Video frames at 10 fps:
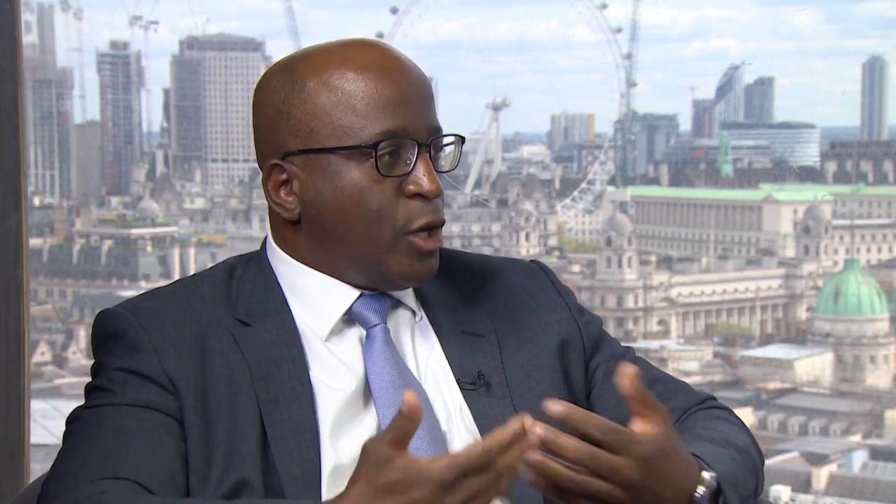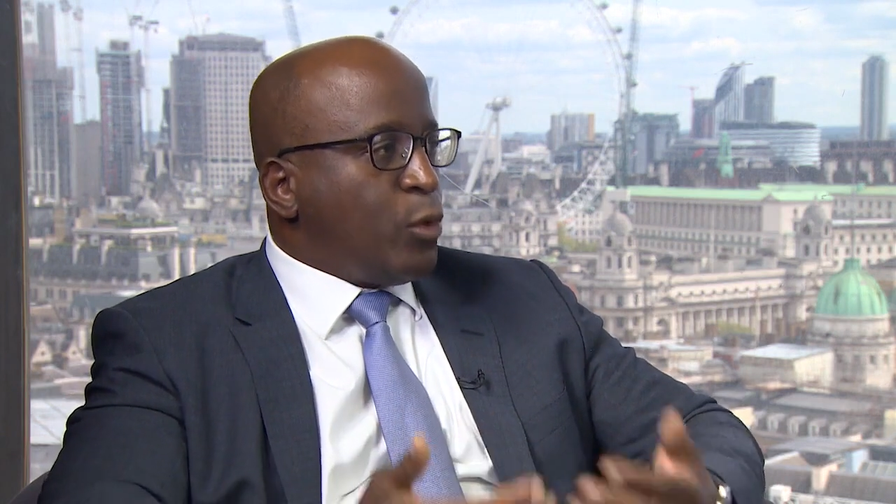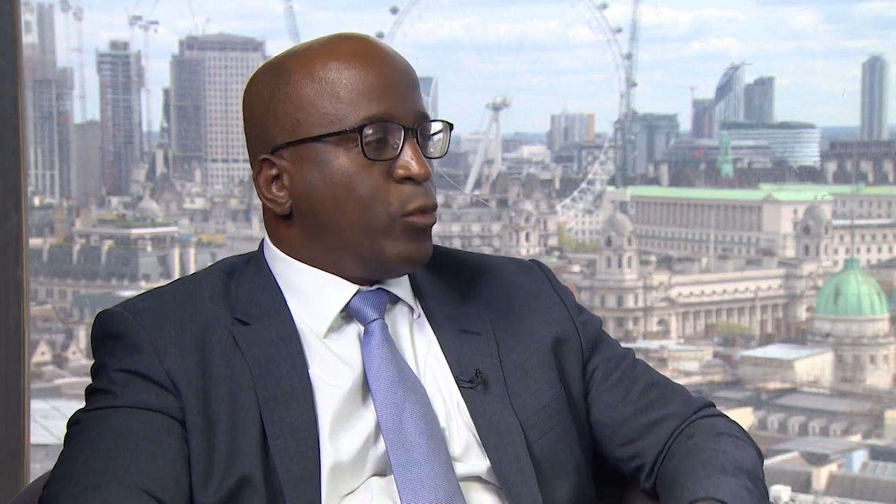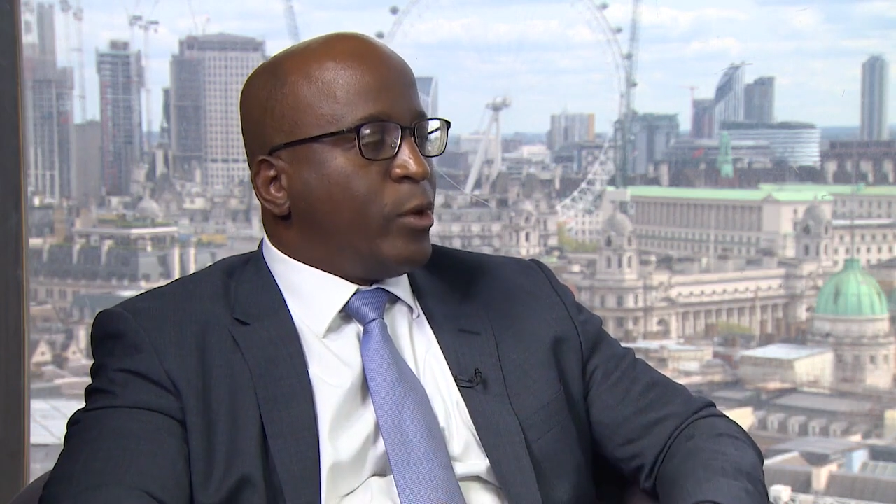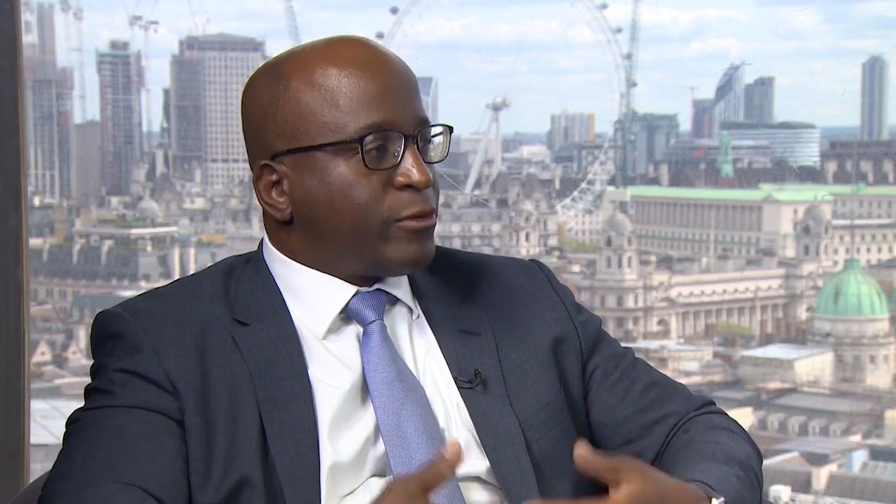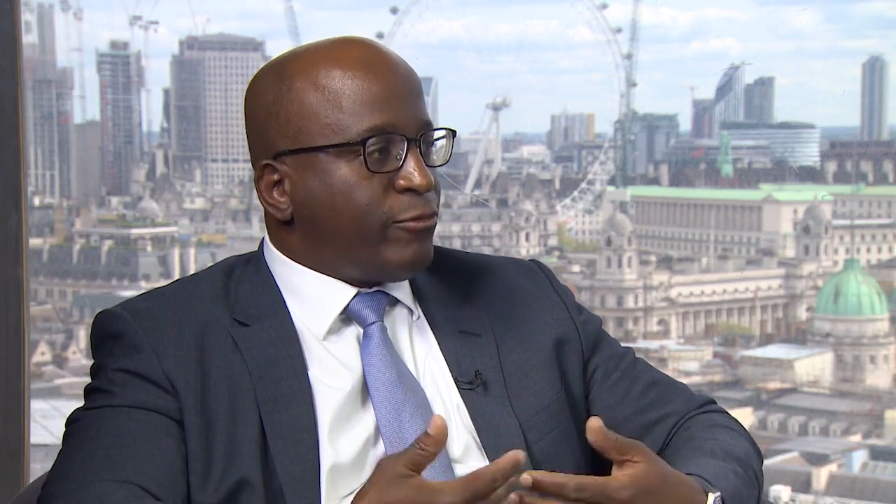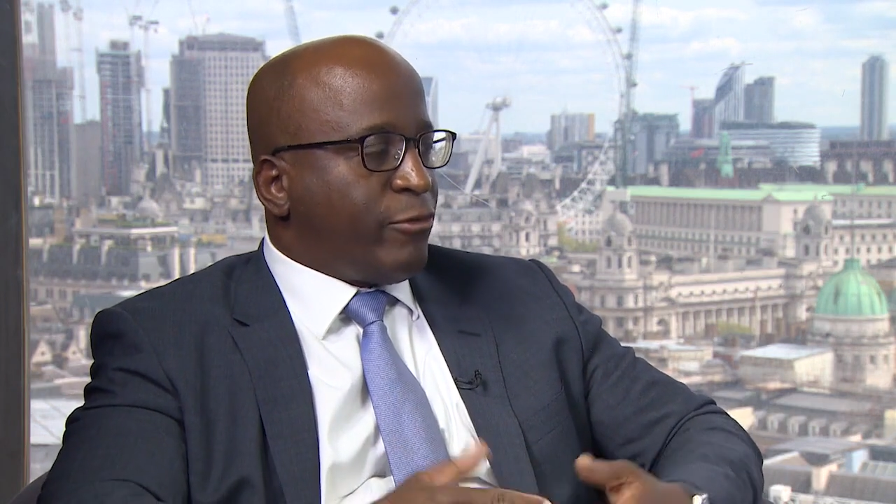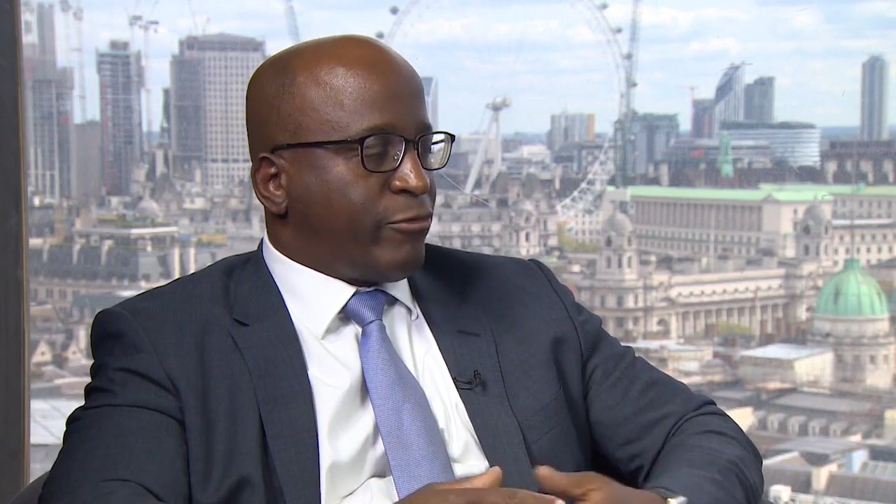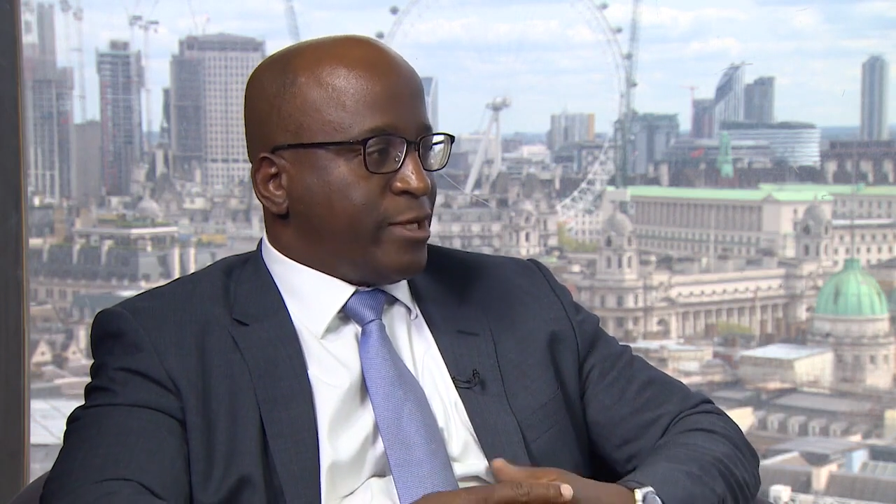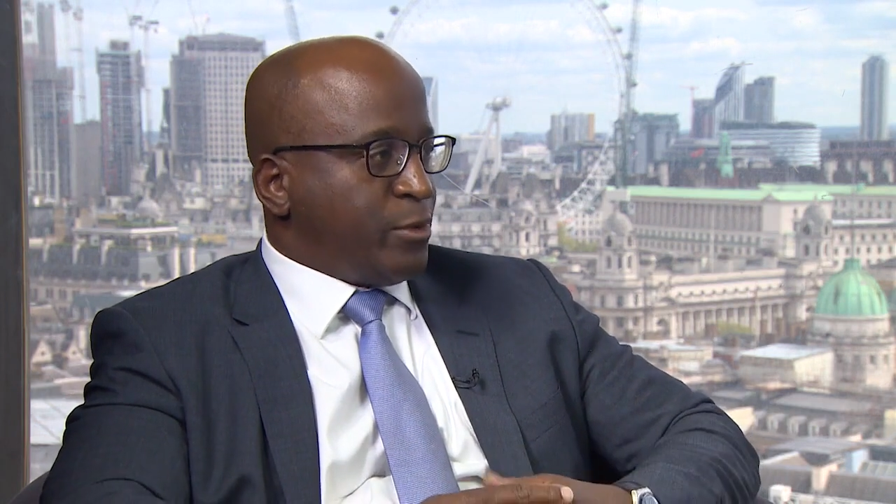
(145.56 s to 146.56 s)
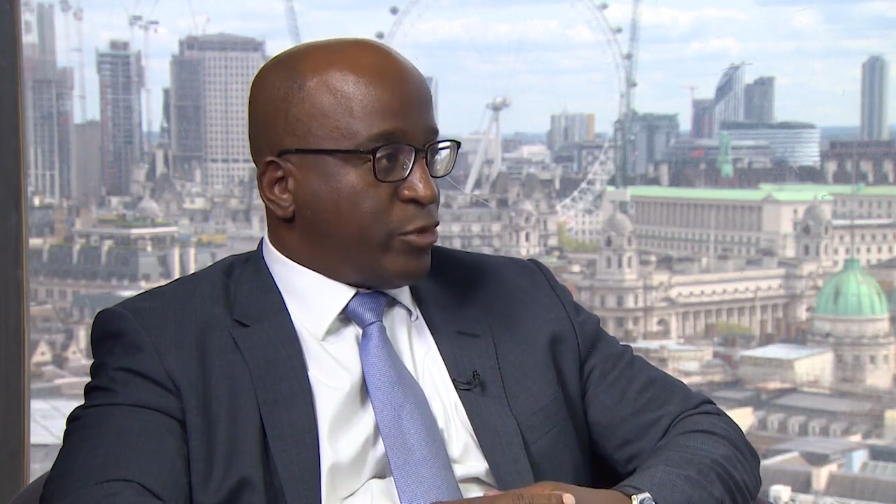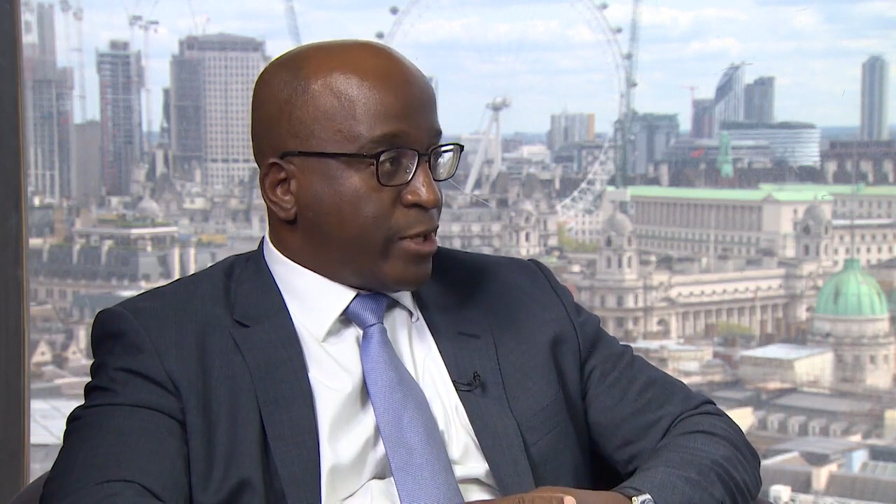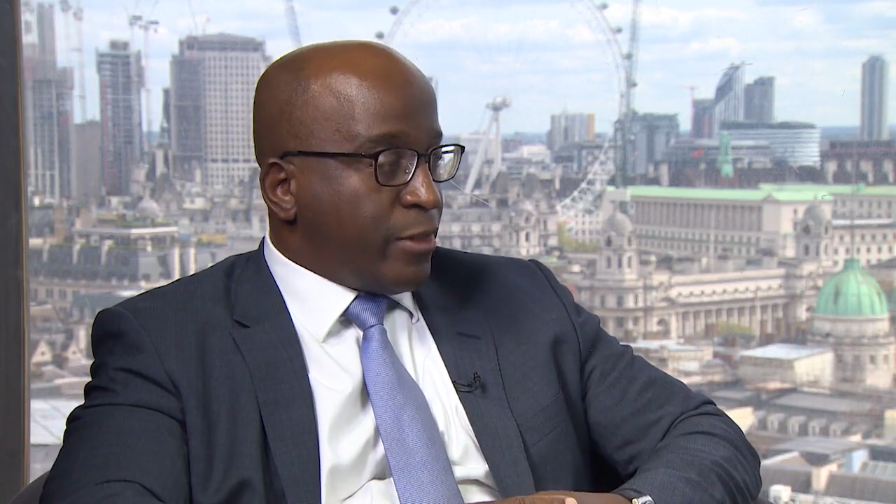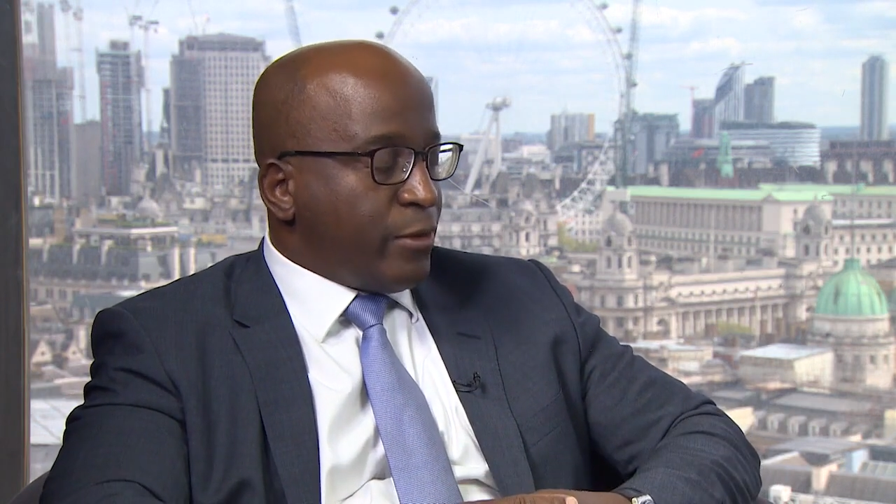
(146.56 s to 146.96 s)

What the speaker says: We were at the forefront in bringing